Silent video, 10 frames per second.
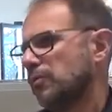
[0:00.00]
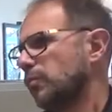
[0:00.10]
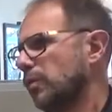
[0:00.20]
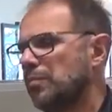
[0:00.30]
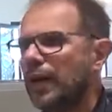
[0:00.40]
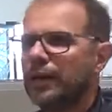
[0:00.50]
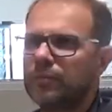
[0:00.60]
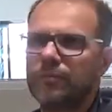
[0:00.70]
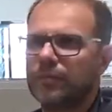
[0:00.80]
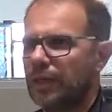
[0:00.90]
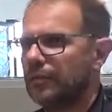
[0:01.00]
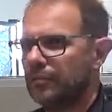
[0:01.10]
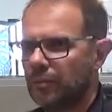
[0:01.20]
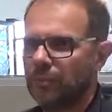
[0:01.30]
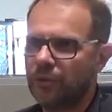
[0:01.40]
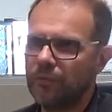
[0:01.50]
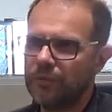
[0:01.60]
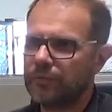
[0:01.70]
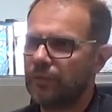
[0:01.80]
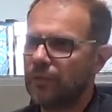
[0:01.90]
we might take the
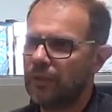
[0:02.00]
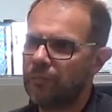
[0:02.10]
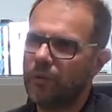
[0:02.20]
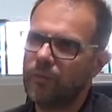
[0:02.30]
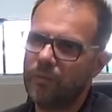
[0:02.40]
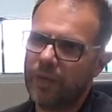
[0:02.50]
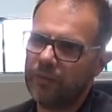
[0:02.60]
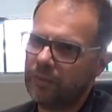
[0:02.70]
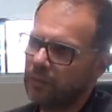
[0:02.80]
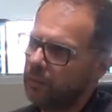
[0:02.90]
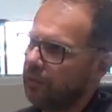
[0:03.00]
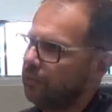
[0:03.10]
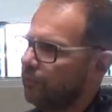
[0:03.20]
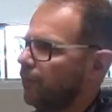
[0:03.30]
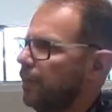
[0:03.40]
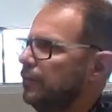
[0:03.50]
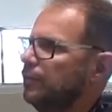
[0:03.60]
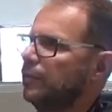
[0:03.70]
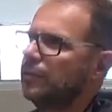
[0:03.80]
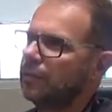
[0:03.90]
problems from them, but we I think we need to find
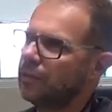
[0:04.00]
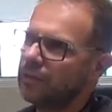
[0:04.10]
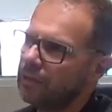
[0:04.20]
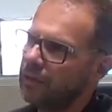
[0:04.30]
their, uh,